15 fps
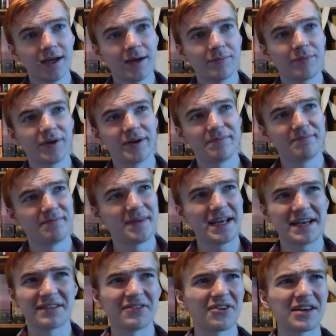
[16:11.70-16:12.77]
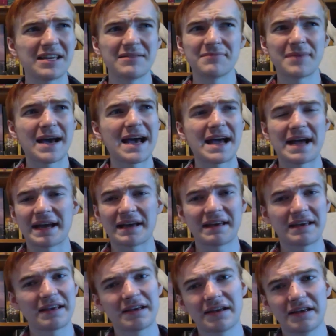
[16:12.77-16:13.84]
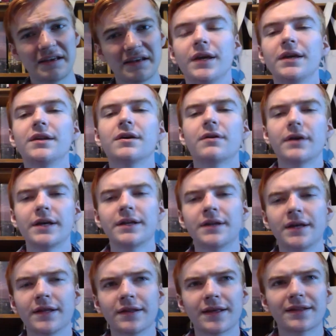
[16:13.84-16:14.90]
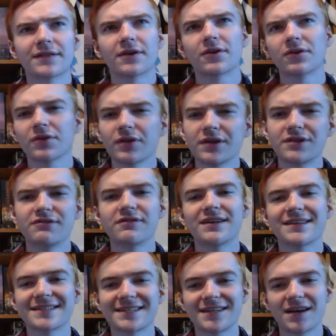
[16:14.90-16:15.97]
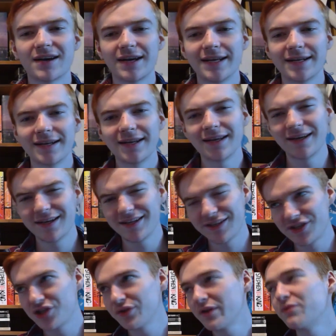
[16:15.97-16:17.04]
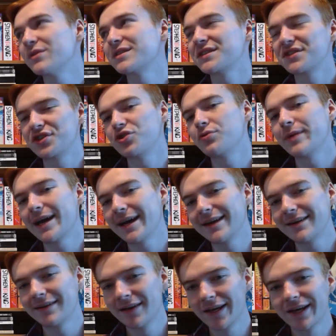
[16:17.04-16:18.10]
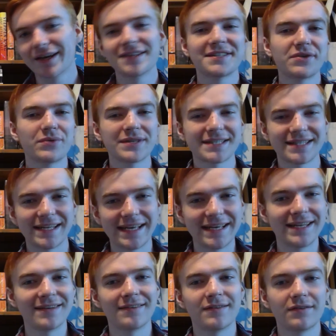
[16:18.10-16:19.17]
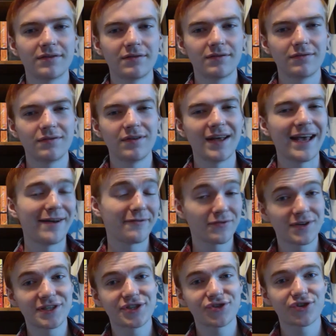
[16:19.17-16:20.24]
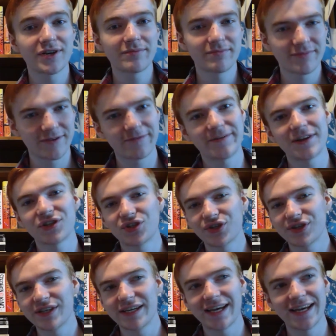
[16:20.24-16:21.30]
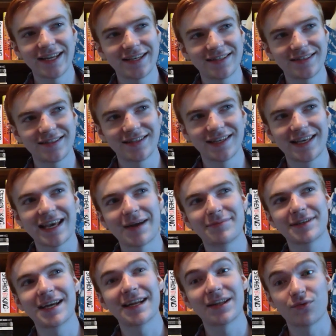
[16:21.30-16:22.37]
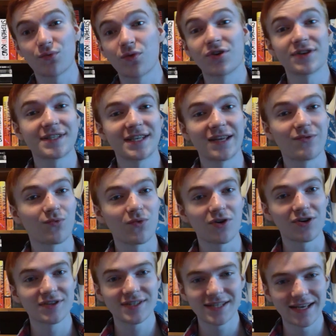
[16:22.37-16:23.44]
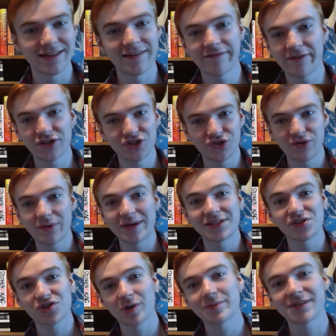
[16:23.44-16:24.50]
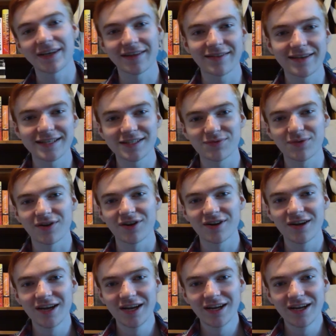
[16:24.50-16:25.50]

But man, looking back, you know, in like the early 2009, Chewie wasn't too bad because he wasn't in every strip, but eventually it kept getting worse and worse, and then eventually we had strips like this where